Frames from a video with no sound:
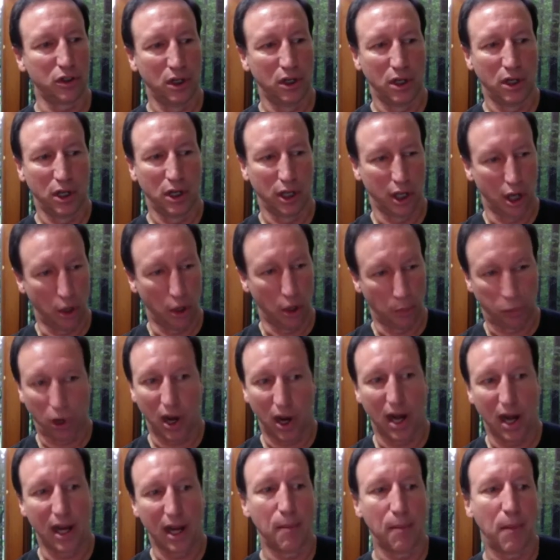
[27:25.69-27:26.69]
you know,
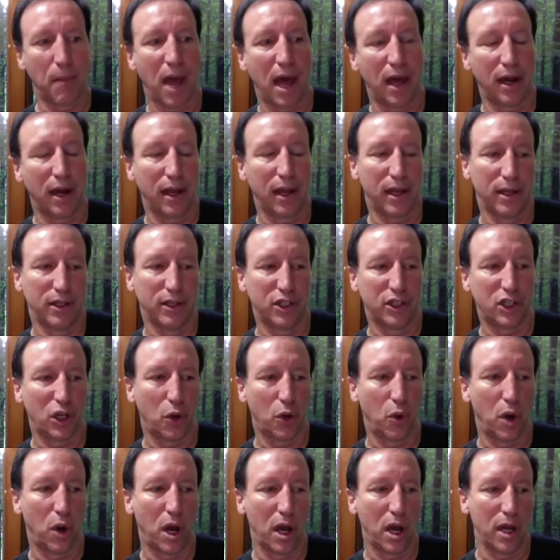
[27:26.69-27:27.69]
praying about it and so
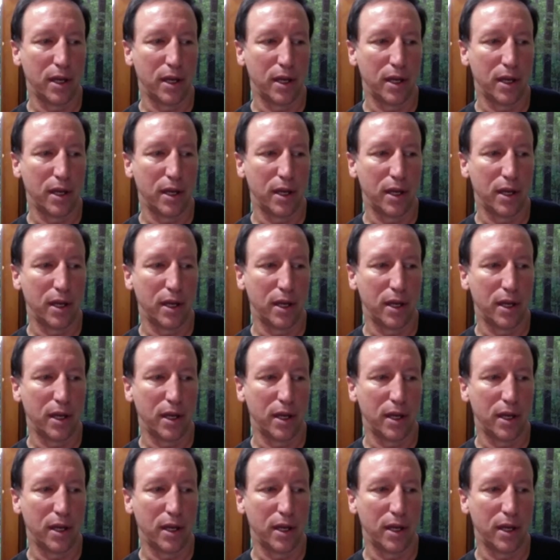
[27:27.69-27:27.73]
on,